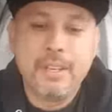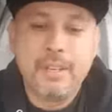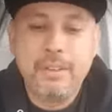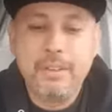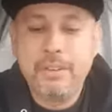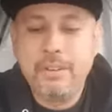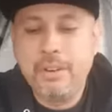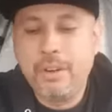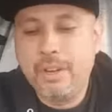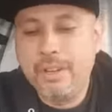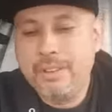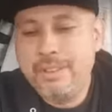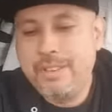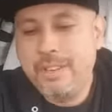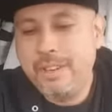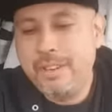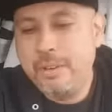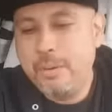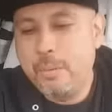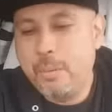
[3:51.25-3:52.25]
you know, I'll
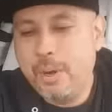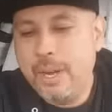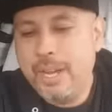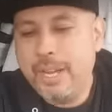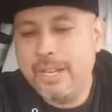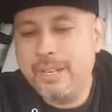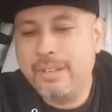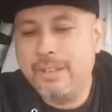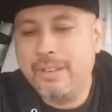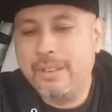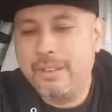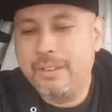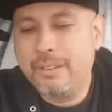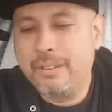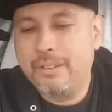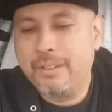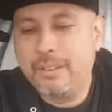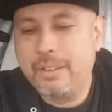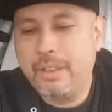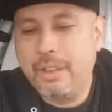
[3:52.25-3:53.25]
tell you what,
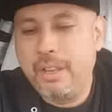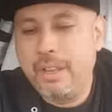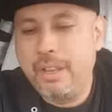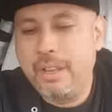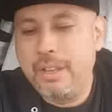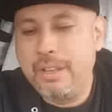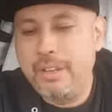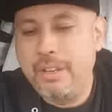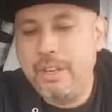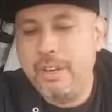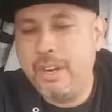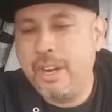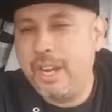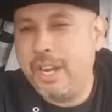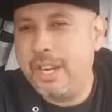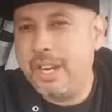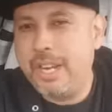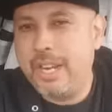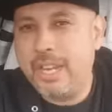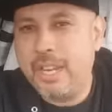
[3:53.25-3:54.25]
you're not
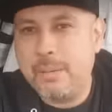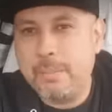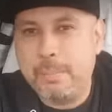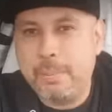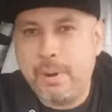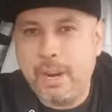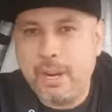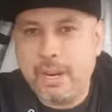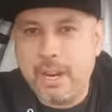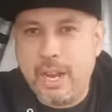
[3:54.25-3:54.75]
going to get Brock